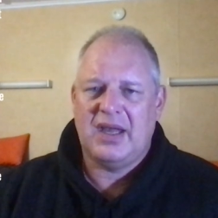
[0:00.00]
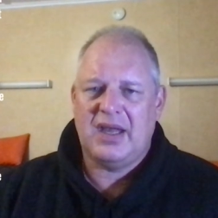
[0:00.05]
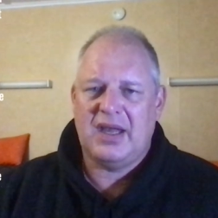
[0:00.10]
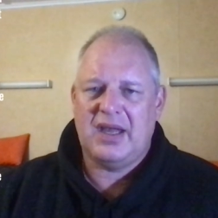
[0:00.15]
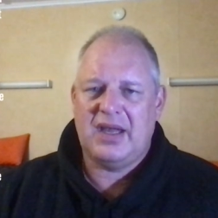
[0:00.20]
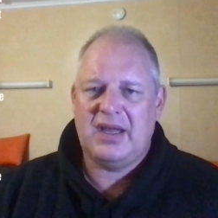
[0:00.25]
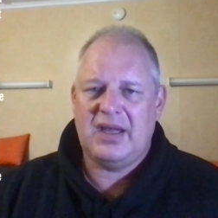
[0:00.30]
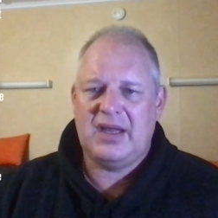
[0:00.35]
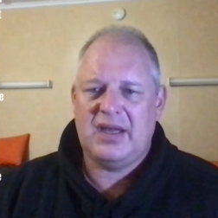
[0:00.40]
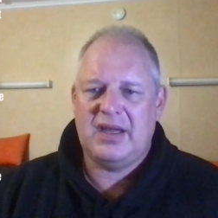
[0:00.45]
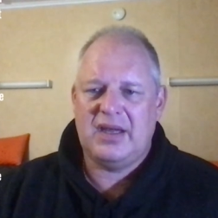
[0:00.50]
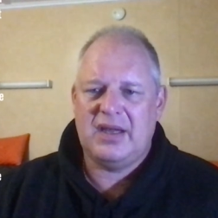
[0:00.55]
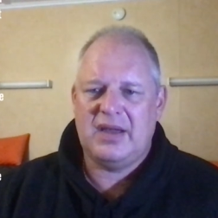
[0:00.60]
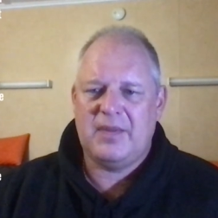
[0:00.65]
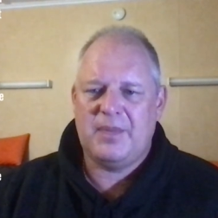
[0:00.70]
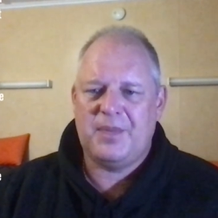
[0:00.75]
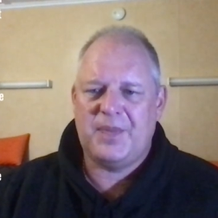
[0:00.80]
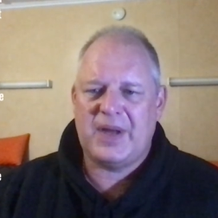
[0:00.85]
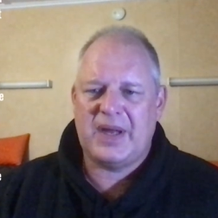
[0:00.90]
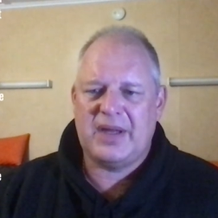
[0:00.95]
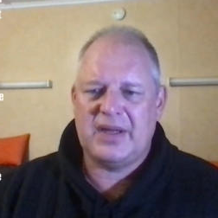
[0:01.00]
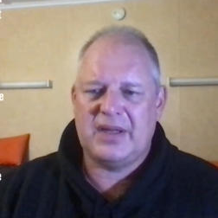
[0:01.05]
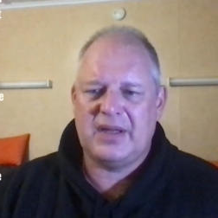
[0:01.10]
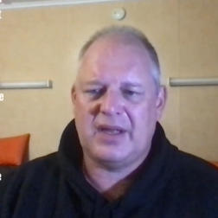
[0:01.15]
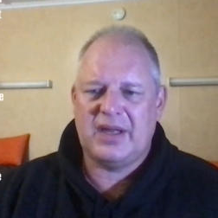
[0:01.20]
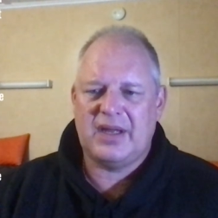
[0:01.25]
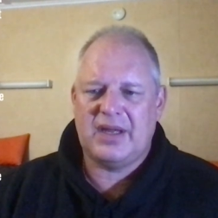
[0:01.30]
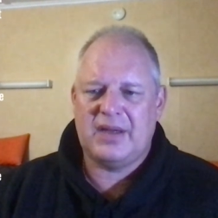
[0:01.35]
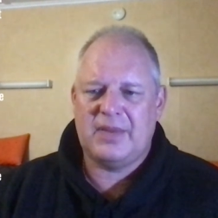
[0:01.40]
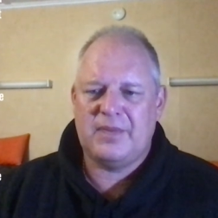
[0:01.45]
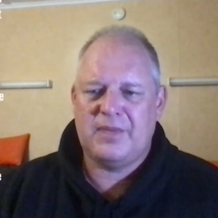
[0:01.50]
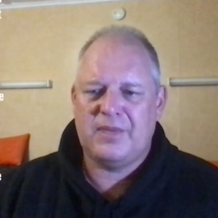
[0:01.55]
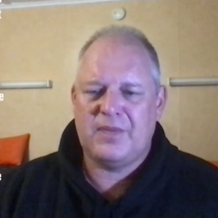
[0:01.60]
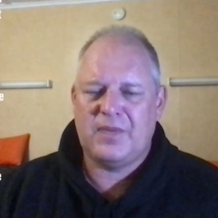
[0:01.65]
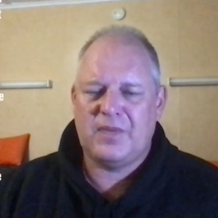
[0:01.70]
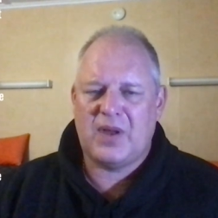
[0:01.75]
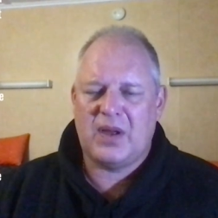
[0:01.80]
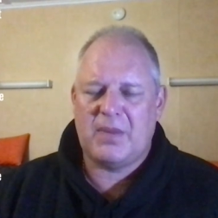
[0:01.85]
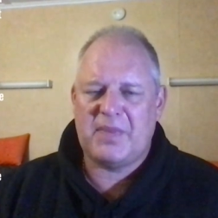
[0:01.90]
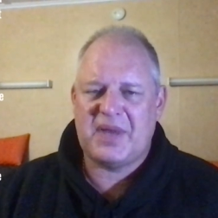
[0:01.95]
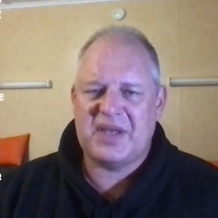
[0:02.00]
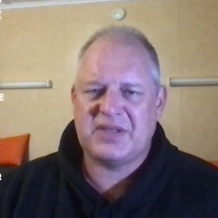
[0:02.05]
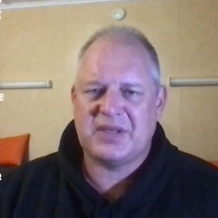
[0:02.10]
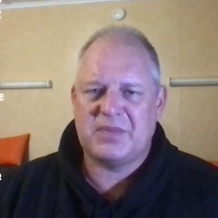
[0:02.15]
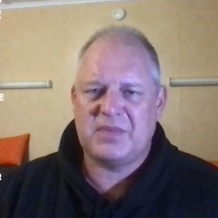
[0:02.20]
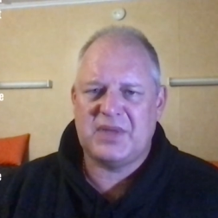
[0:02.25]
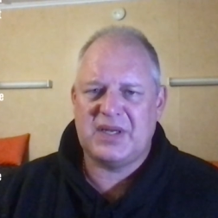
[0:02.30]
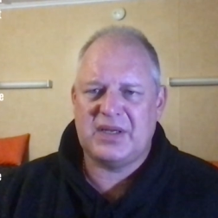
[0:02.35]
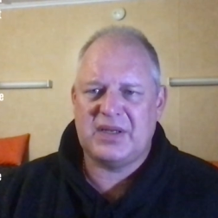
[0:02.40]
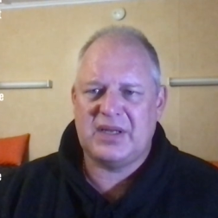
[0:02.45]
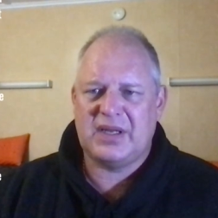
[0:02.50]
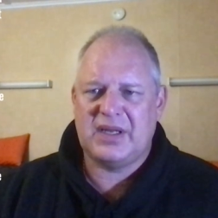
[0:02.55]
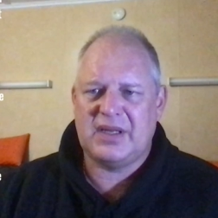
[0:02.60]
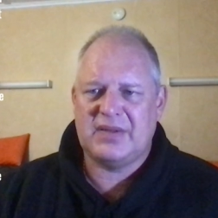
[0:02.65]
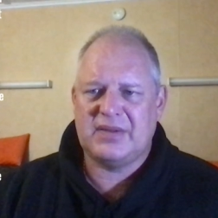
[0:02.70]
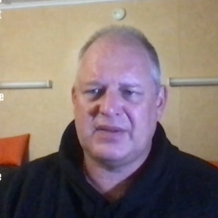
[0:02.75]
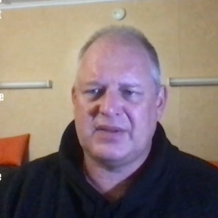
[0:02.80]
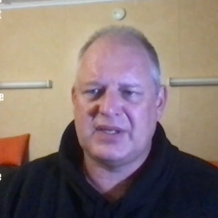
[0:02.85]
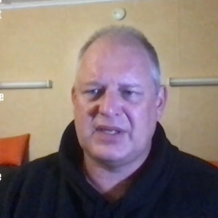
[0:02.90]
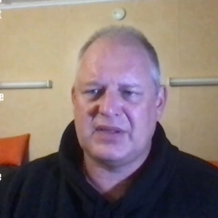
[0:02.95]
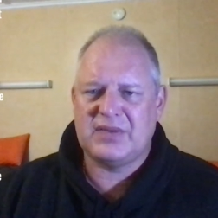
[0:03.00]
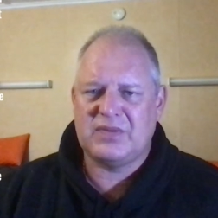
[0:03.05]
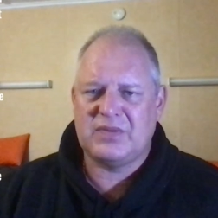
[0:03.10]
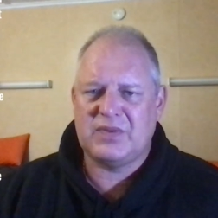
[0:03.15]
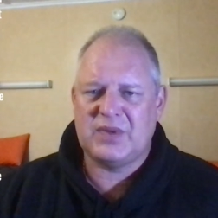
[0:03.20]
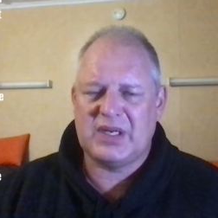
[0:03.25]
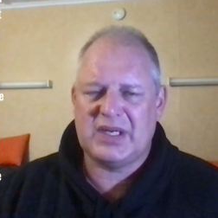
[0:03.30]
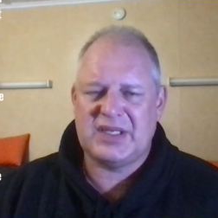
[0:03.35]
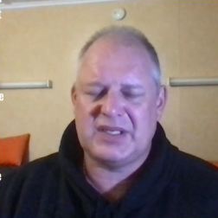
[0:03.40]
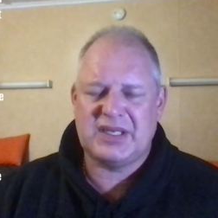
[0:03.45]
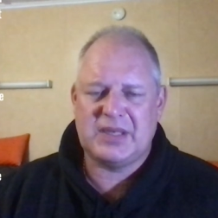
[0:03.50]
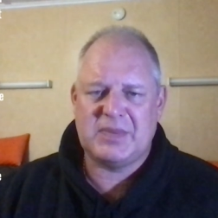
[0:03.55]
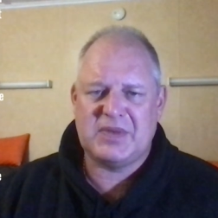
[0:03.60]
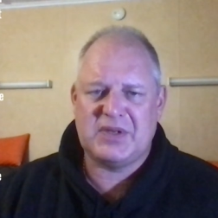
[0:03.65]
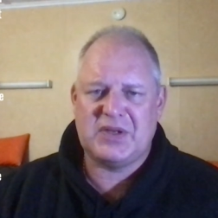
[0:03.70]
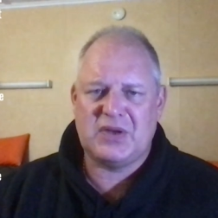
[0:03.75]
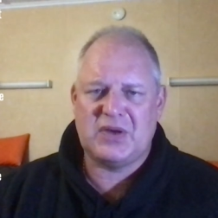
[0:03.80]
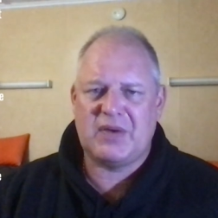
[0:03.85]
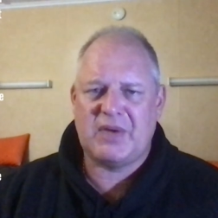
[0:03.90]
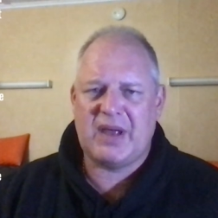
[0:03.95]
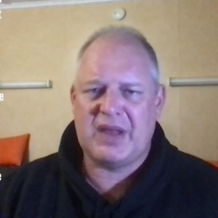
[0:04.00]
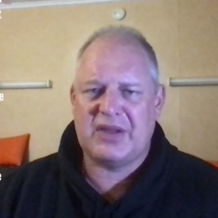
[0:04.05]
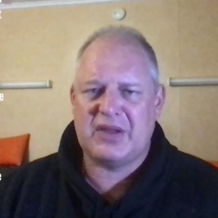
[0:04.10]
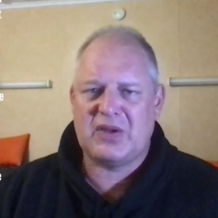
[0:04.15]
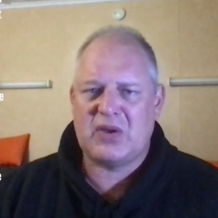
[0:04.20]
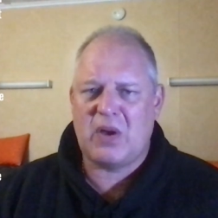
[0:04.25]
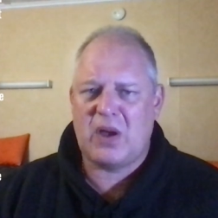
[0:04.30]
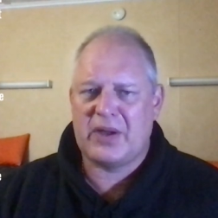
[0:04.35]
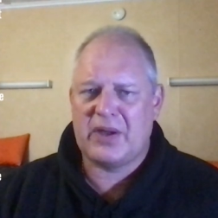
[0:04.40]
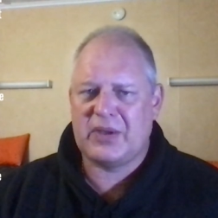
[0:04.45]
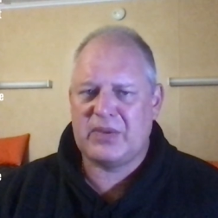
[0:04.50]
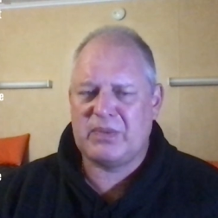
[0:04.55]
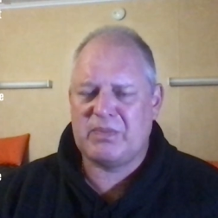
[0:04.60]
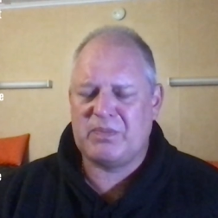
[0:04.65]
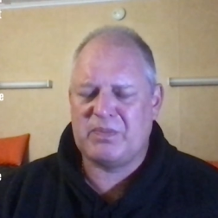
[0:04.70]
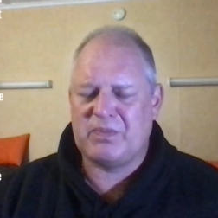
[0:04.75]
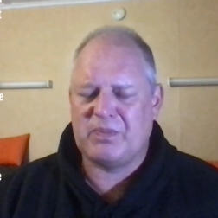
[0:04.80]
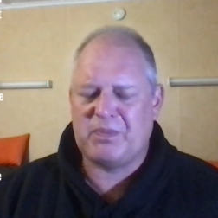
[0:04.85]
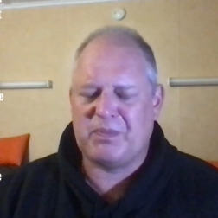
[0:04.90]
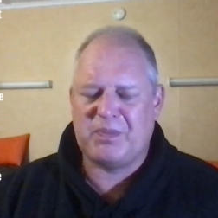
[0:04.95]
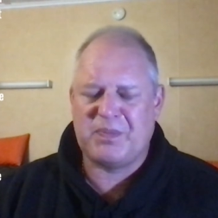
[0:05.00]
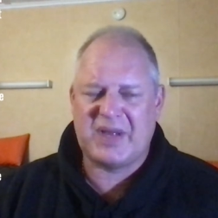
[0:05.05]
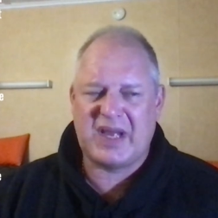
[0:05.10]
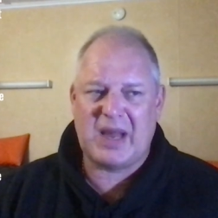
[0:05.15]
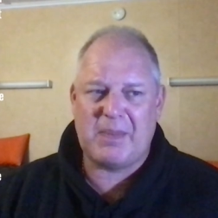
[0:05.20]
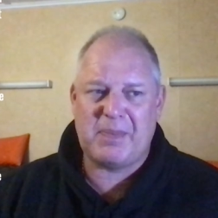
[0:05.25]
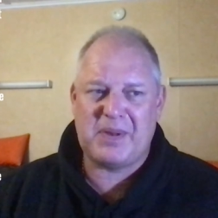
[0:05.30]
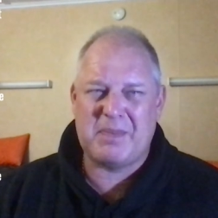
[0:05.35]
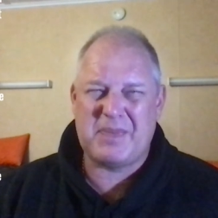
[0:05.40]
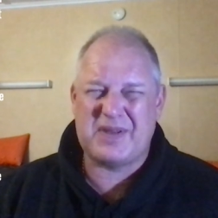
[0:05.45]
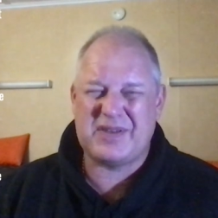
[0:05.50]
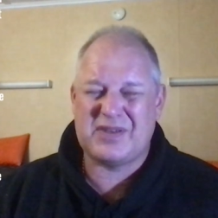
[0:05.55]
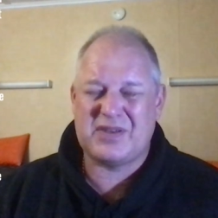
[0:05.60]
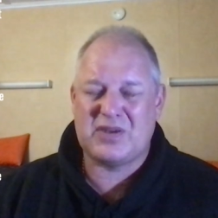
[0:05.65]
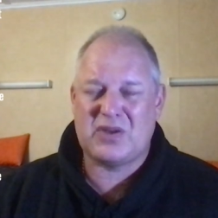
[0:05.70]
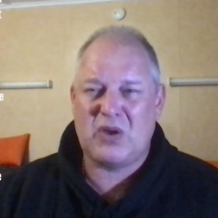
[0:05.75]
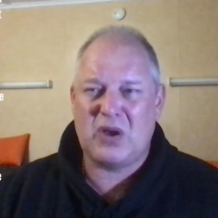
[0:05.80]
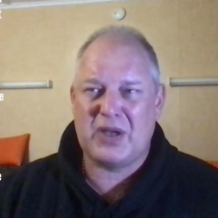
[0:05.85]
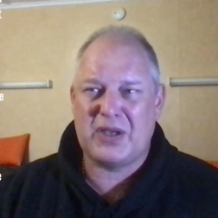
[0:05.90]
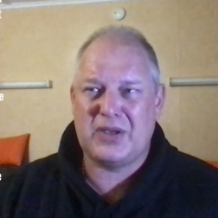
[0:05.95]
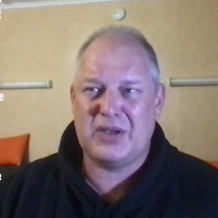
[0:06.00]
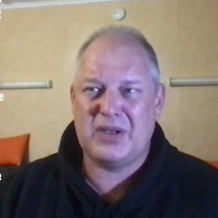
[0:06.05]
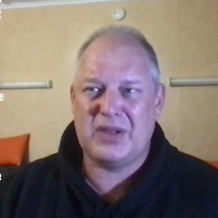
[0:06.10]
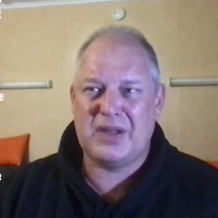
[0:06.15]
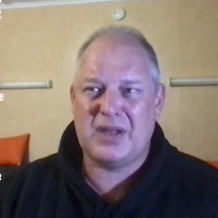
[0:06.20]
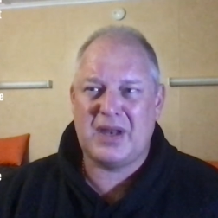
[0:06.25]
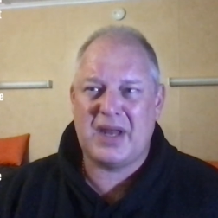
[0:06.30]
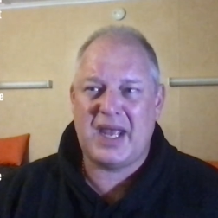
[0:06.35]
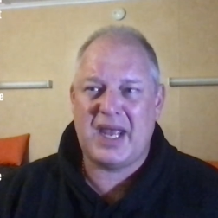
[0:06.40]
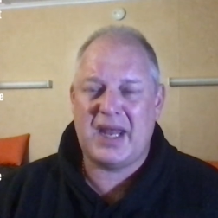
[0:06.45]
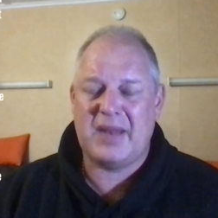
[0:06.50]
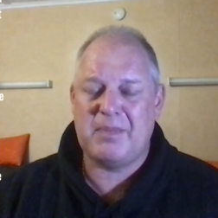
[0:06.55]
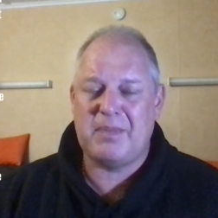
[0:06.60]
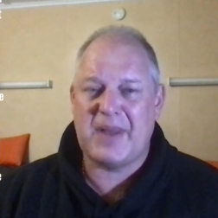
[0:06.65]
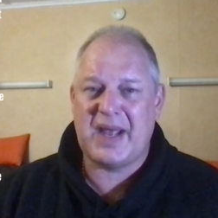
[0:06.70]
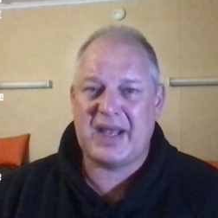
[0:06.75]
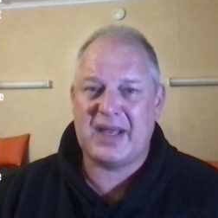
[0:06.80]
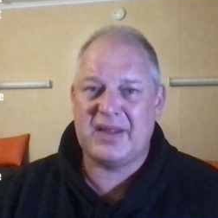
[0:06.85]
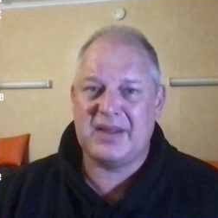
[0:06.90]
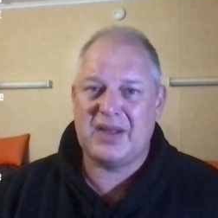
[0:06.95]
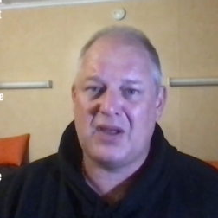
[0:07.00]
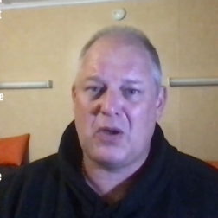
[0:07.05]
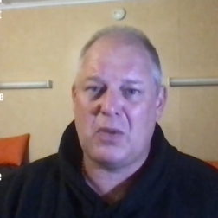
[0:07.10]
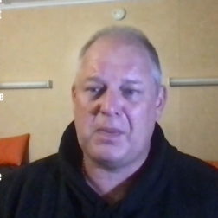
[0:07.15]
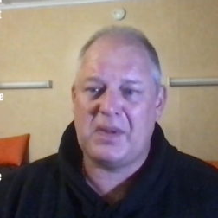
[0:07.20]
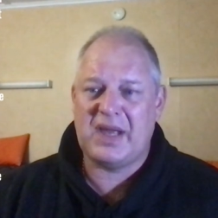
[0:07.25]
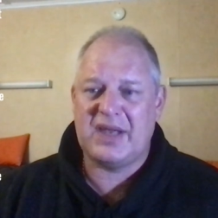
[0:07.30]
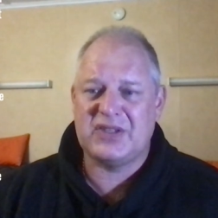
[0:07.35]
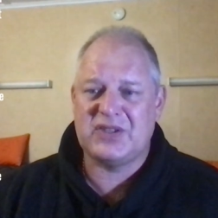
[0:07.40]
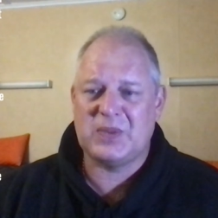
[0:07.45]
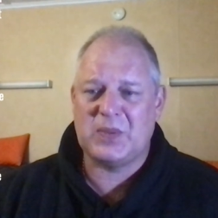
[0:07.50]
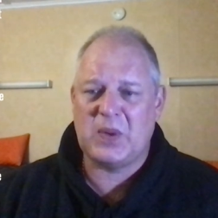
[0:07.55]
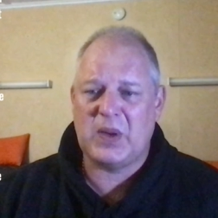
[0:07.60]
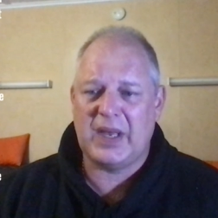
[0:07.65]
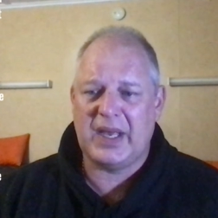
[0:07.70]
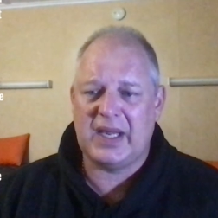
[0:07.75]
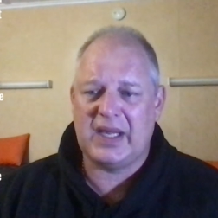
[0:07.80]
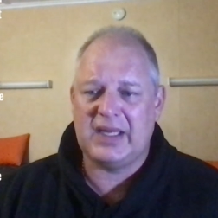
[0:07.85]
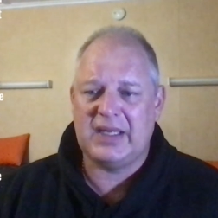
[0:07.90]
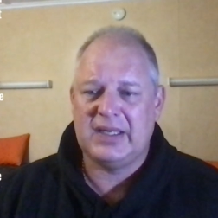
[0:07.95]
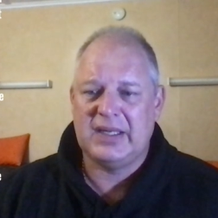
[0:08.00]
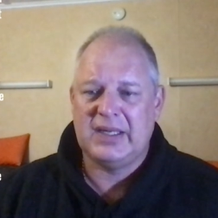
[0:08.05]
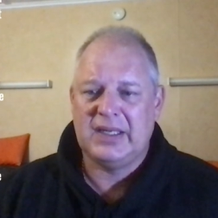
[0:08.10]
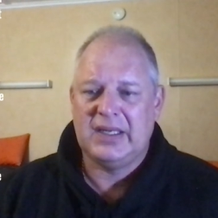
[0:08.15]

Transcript: but I must admit it didn't really seem to knock around the couple of bits of Kikuyu that I had back in the old place at Whyalla.